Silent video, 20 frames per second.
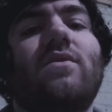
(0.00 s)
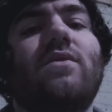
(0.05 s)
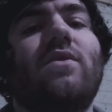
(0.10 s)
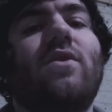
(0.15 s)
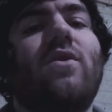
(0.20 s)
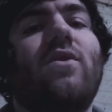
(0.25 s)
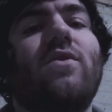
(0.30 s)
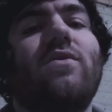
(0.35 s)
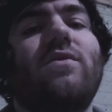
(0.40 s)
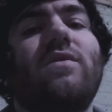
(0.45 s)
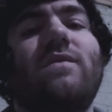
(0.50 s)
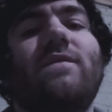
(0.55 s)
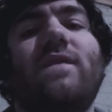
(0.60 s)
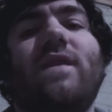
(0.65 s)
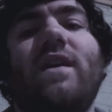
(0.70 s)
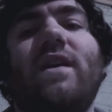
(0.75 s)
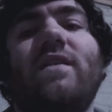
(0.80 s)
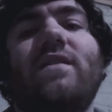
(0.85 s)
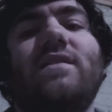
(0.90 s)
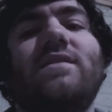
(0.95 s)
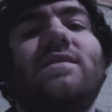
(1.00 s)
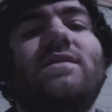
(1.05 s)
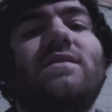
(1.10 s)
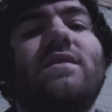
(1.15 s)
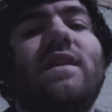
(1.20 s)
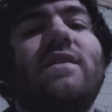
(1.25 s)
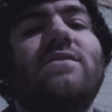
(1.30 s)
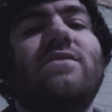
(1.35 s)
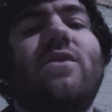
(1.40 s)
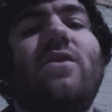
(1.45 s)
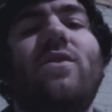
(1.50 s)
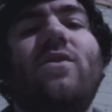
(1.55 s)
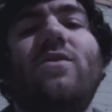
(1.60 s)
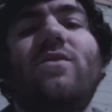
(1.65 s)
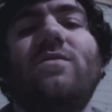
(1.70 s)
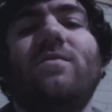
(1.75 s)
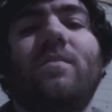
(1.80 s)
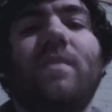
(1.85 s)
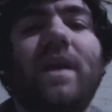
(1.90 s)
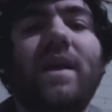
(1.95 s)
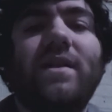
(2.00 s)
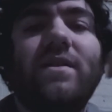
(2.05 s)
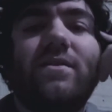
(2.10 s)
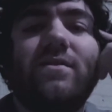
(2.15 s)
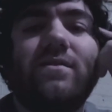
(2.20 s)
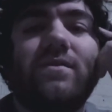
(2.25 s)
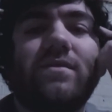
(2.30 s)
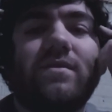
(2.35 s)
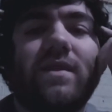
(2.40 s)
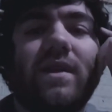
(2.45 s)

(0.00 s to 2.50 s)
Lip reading: all the violence, and that's all mental.